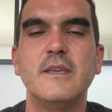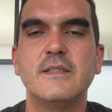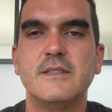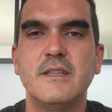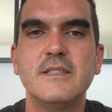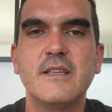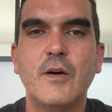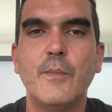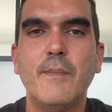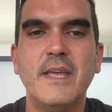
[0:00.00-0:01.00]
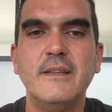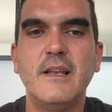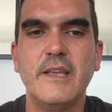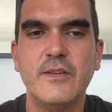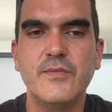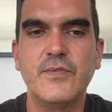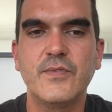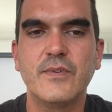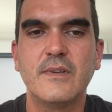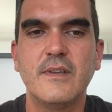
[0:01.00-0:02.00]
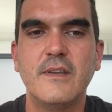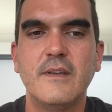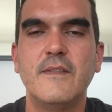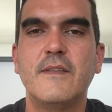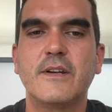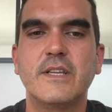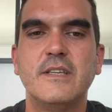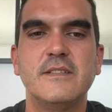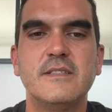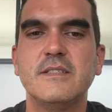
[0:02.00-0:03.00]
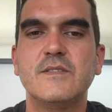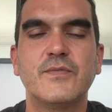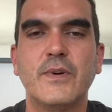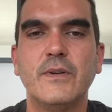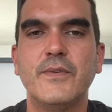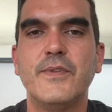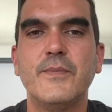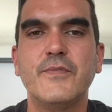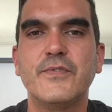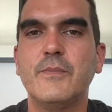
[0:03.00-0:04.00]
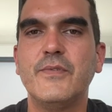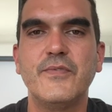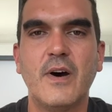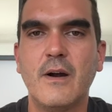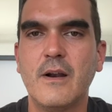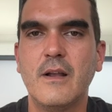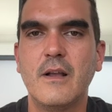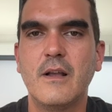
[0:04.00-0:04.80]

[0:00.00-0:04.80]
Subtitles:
Is this how men live, and their kisses follow them from afar?